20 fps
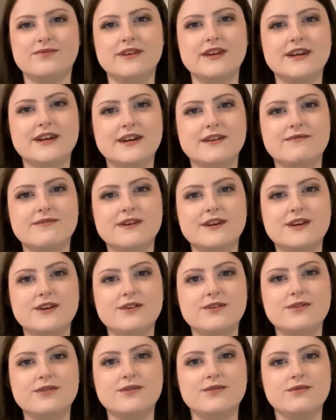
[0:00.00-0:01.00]
If
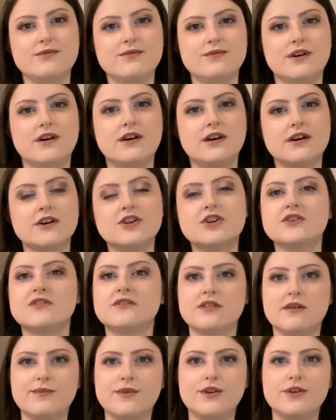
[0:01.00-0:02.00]
you are just
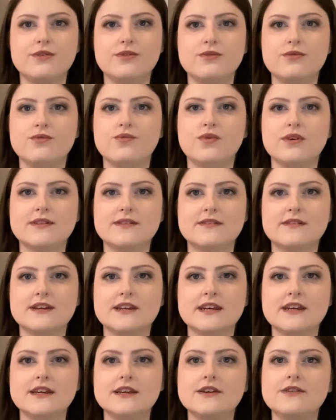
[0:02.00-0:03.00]
someone who wants to
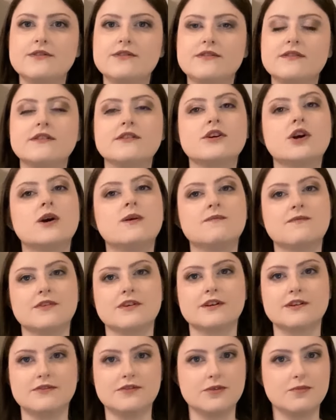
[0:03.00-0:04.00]
get use and comfort
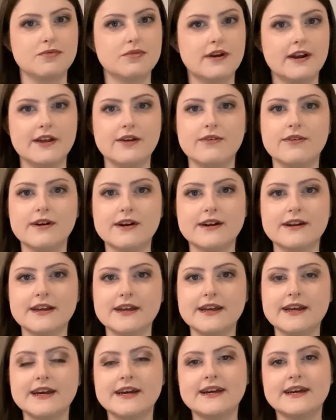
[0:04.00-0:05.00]
is your
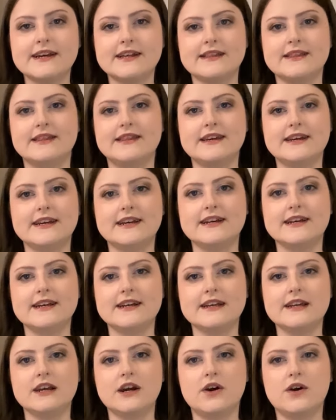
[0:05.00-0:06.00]
priority,
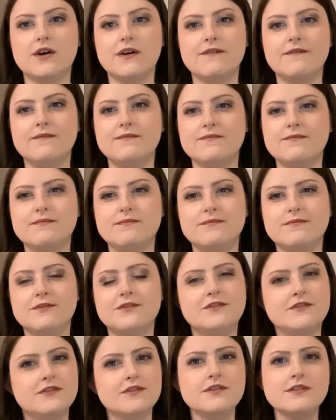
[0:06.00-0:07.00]
they are
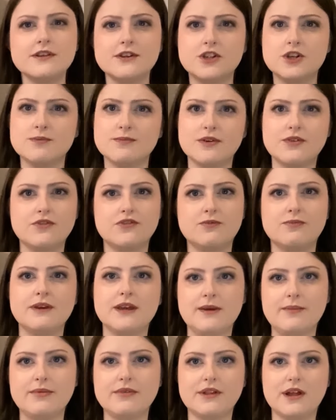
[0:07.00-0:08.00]
suited to most
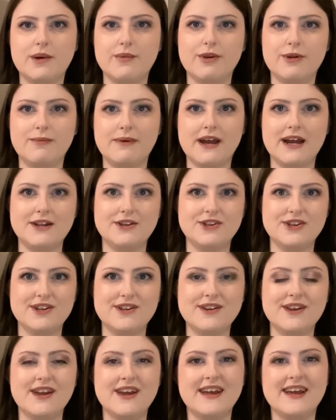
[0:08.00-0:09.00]
people, I would imagine.